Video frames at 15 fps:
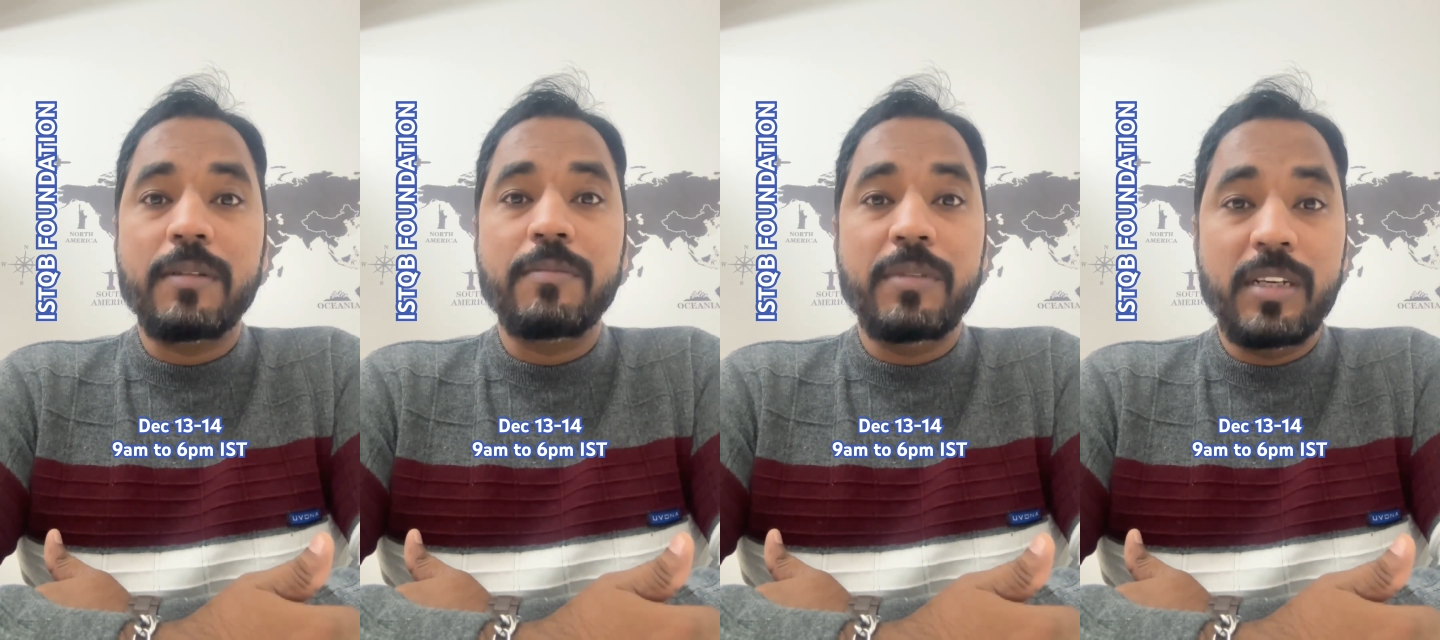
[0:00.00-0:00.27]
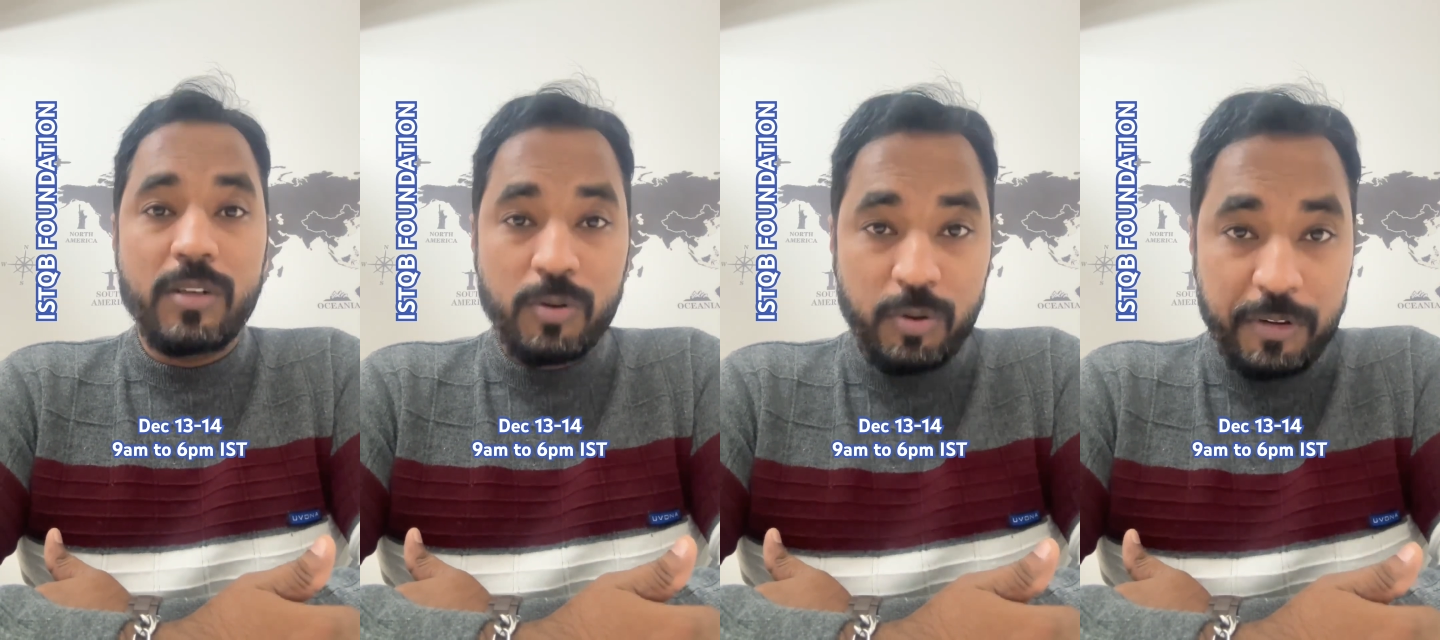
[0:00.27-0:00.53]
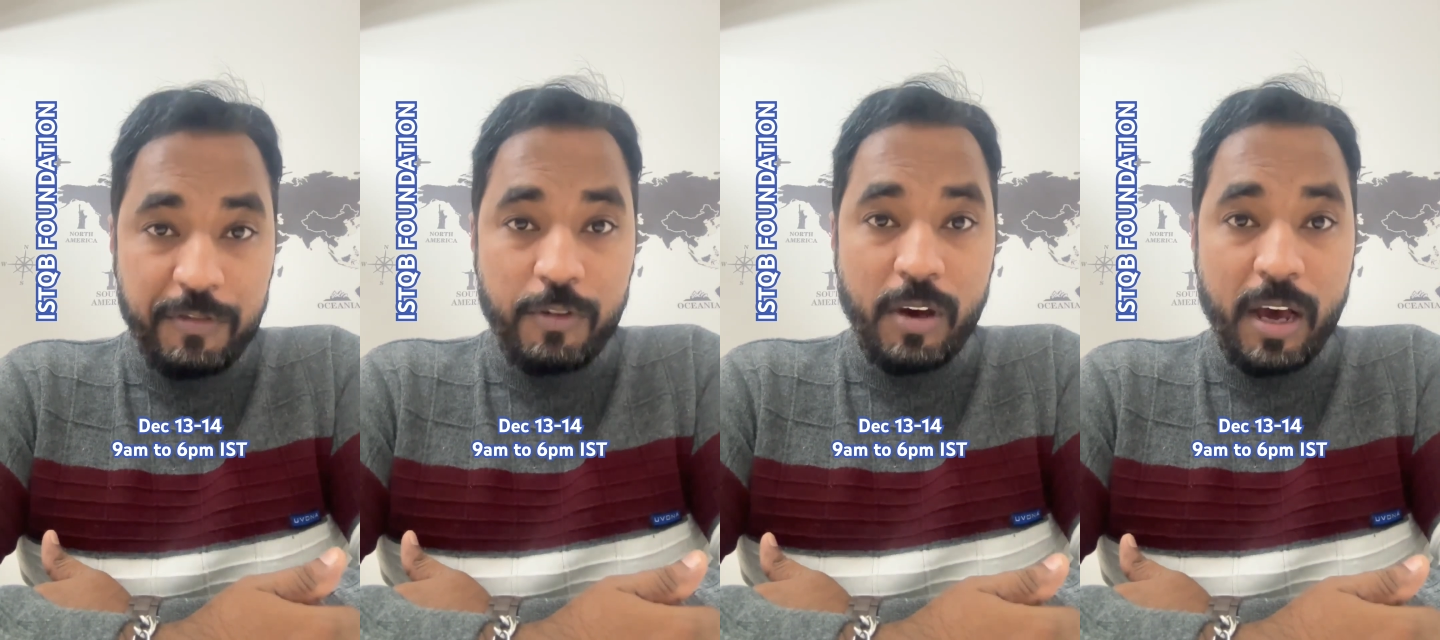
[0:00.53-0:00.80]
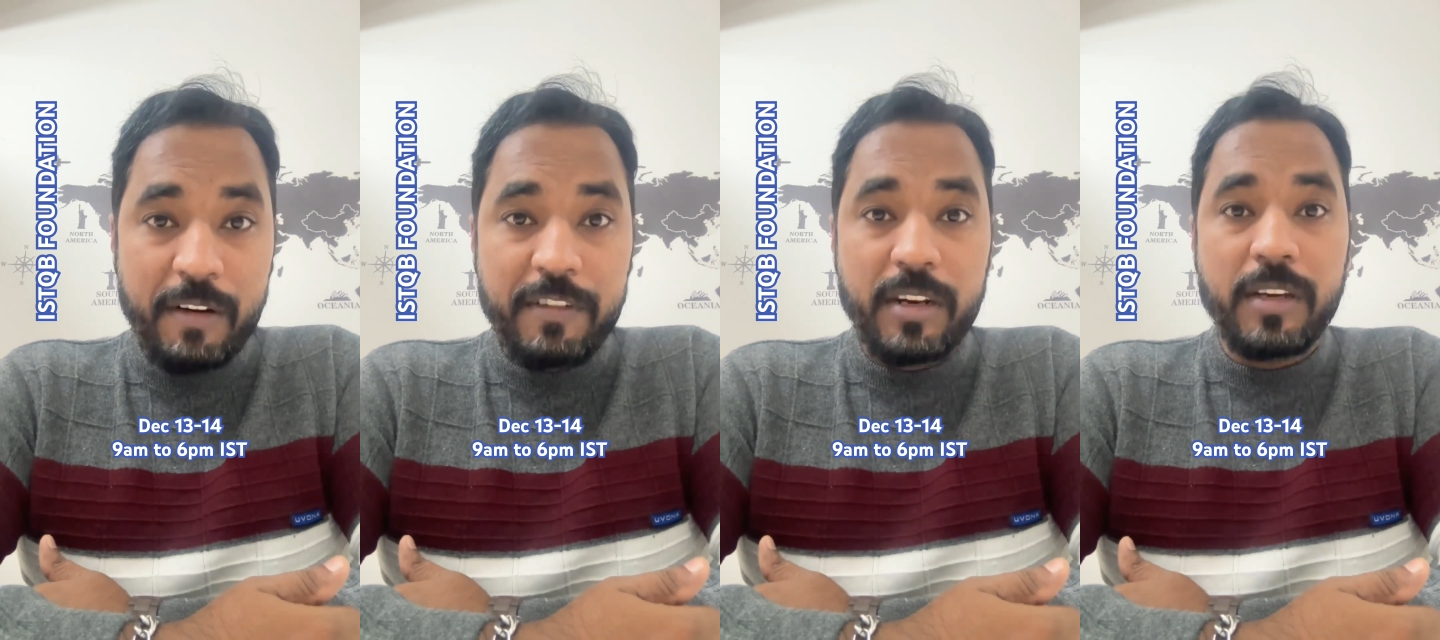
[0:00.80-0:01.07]
me know if you
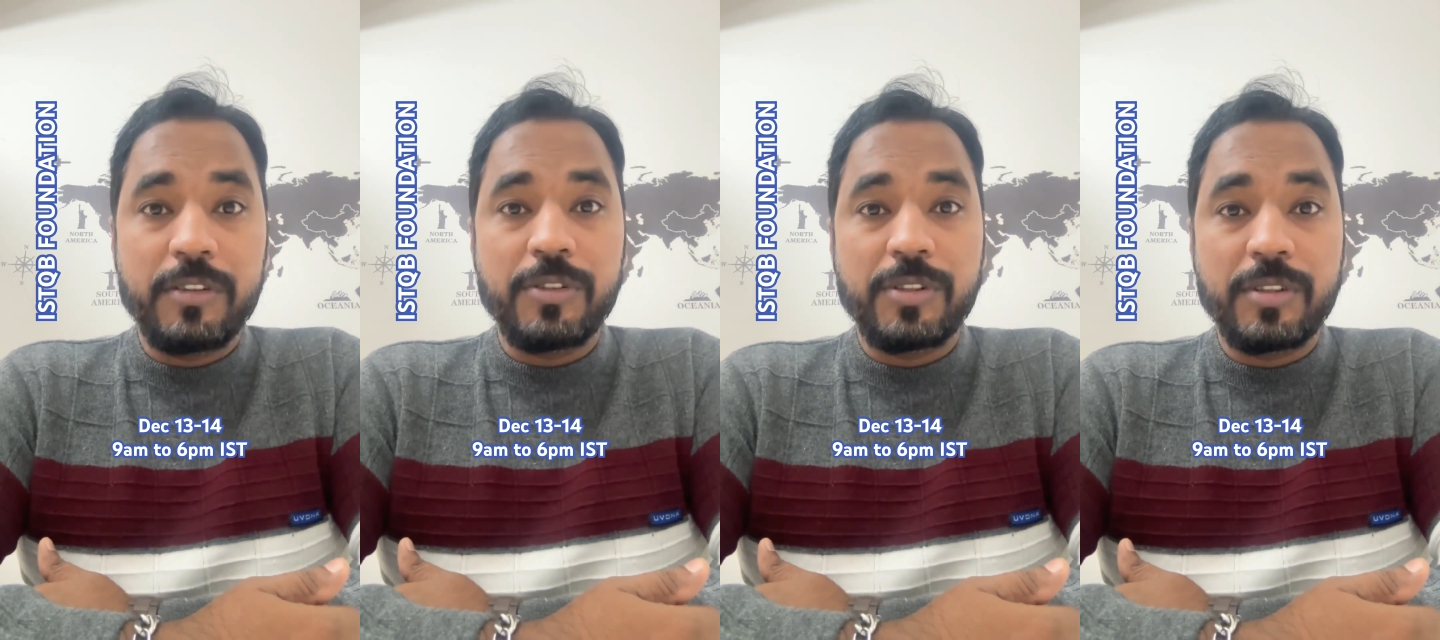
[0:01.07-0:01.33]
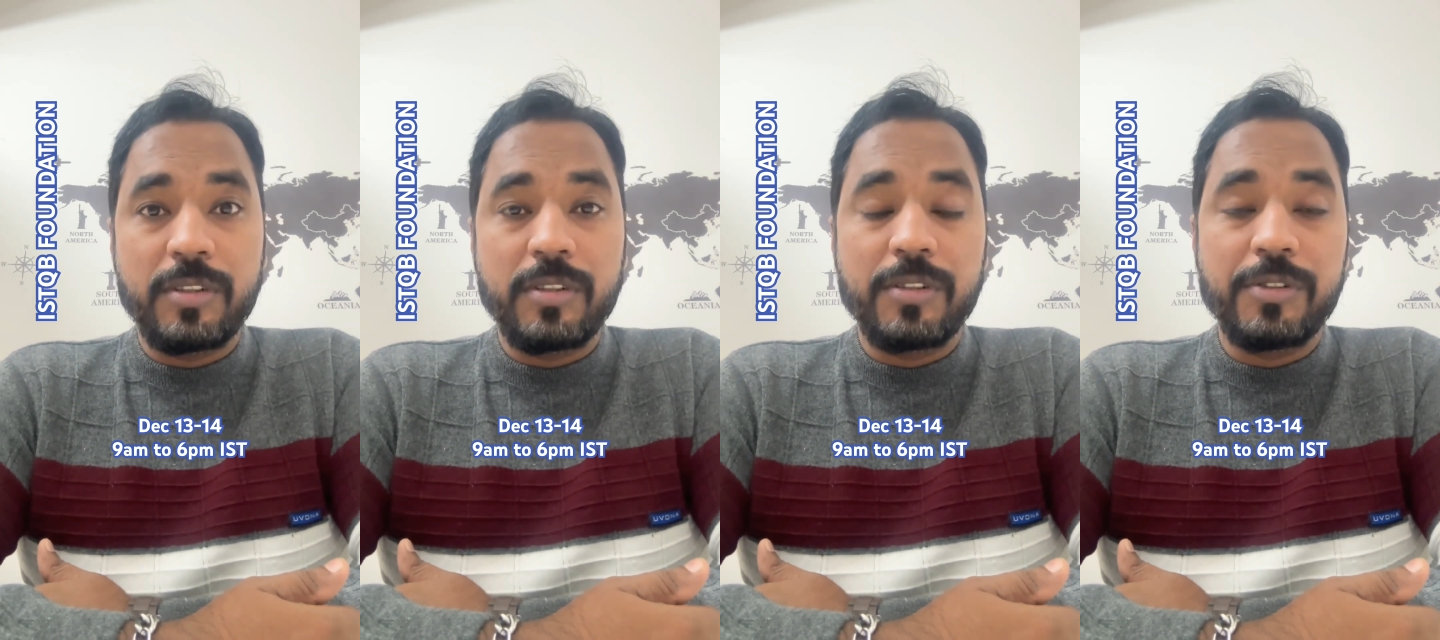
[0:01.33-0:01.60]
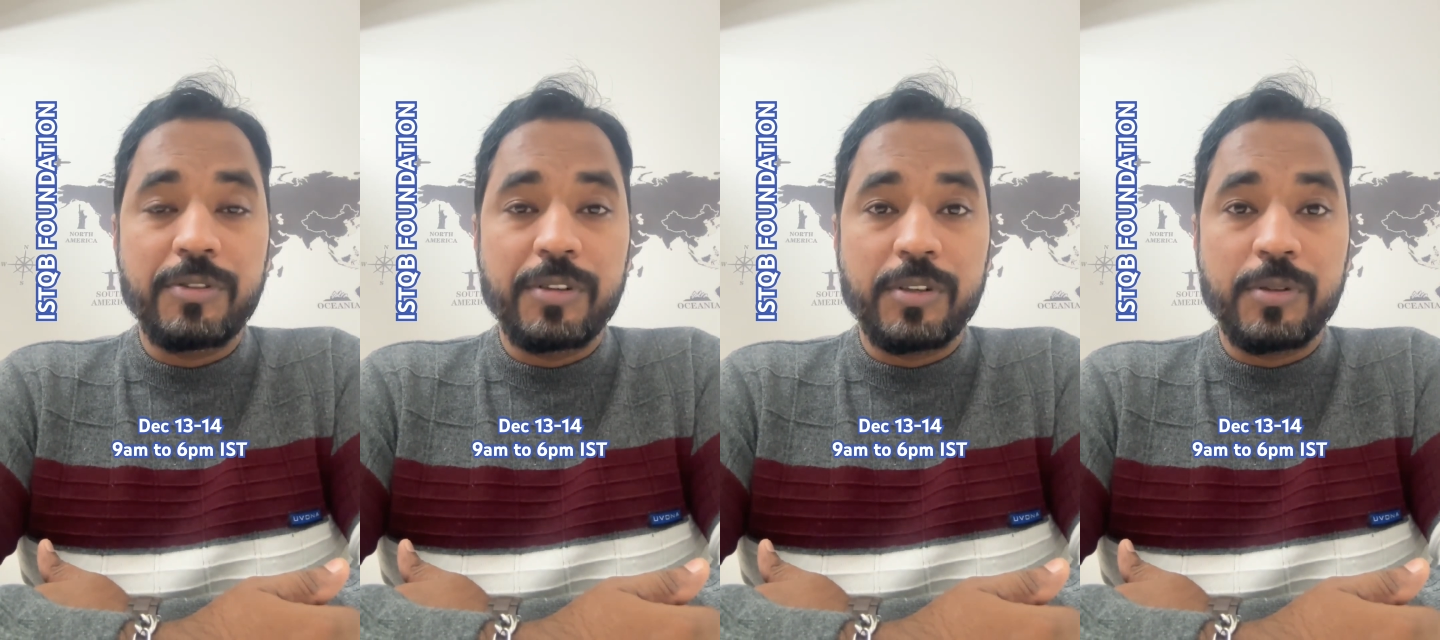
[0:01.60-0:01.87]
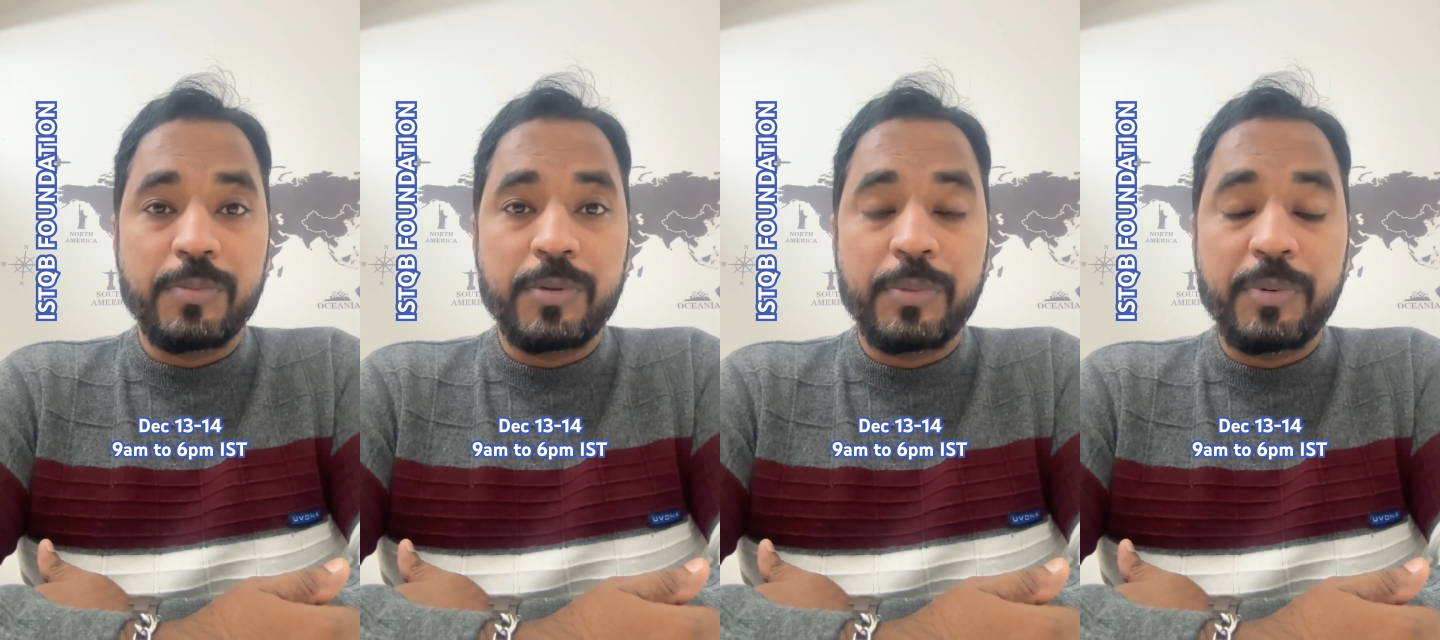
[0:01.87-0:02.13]
have any questions to
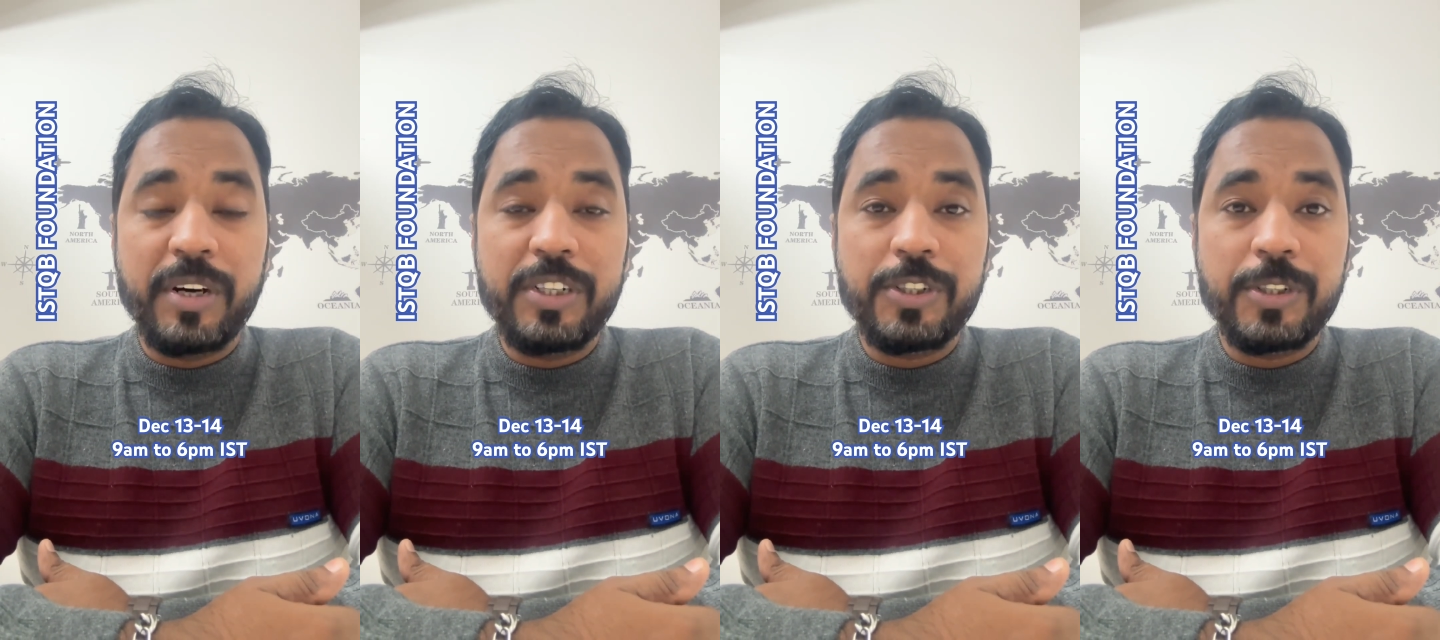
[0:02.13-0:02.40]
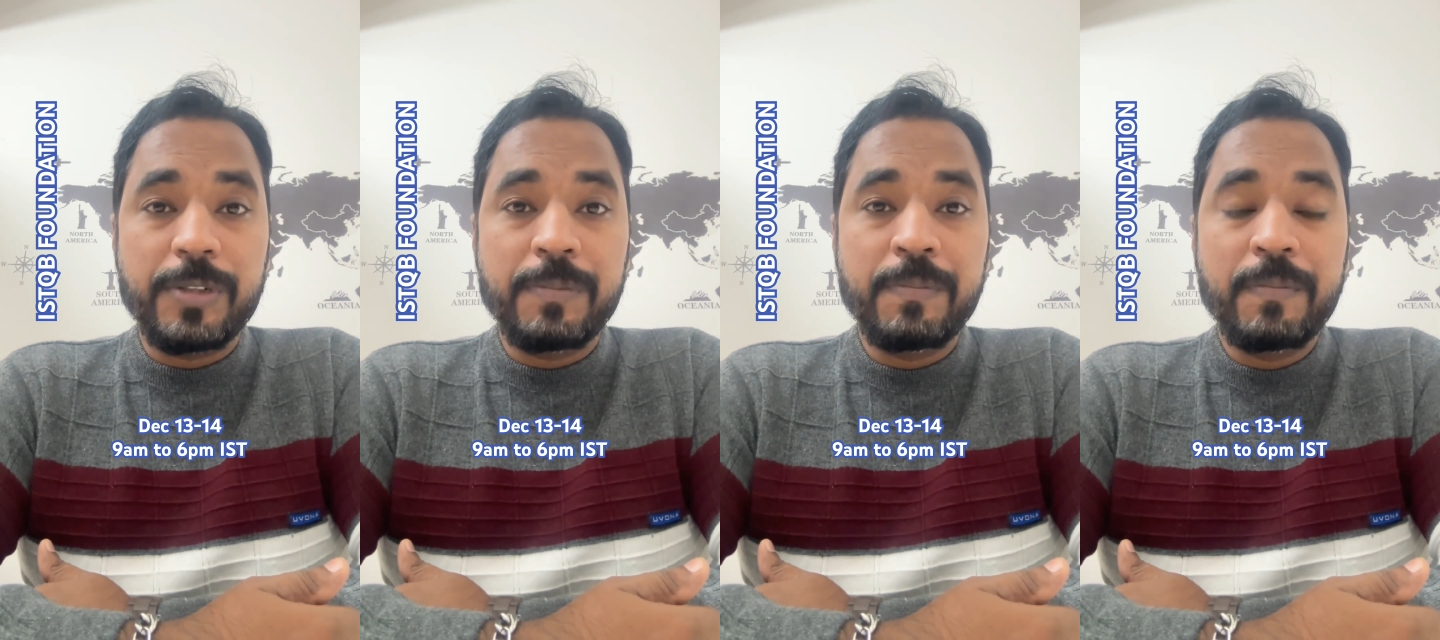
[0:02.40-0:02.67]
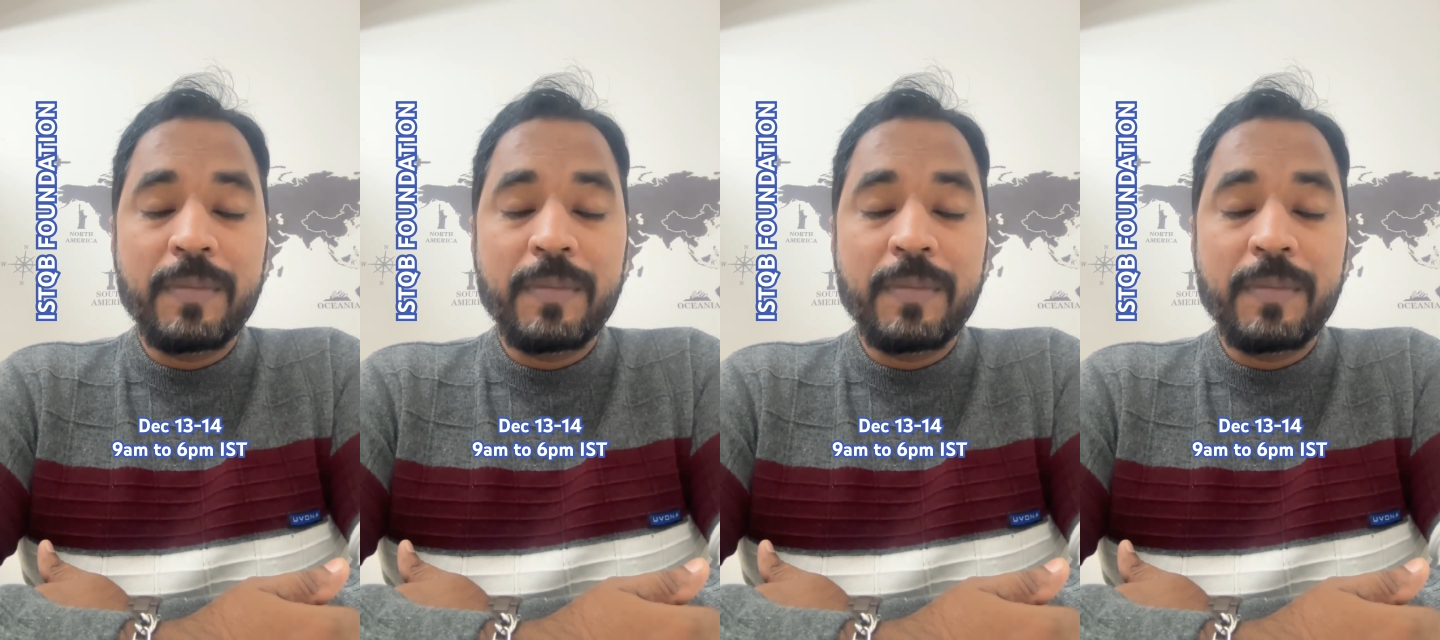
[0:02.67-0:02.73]
your preparation.